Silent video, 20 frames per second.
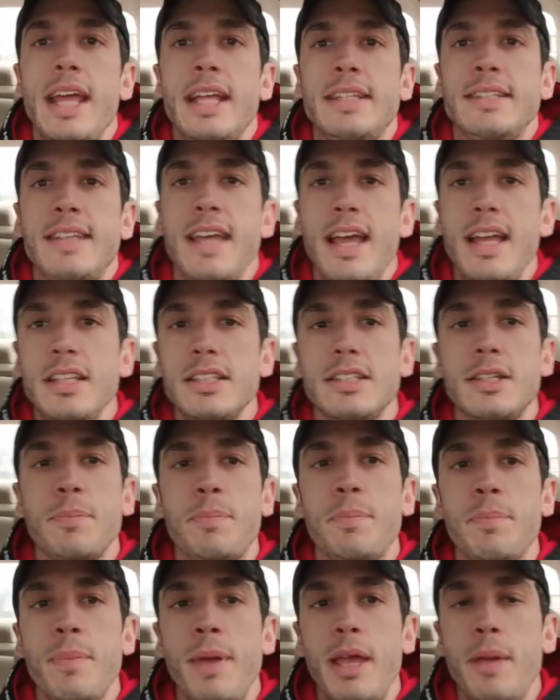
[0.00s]
it tends to
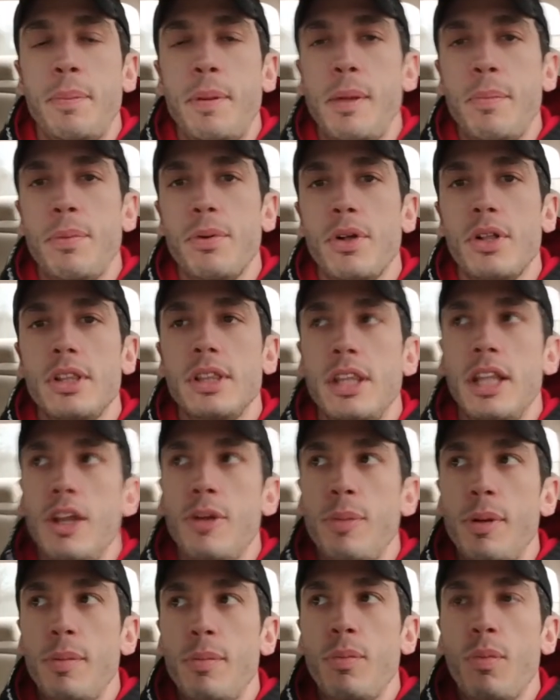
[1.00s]
make people a
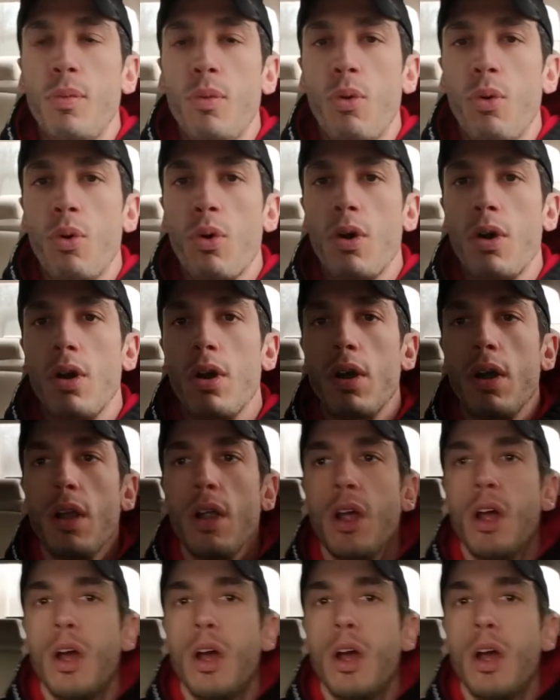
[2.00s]
little bit more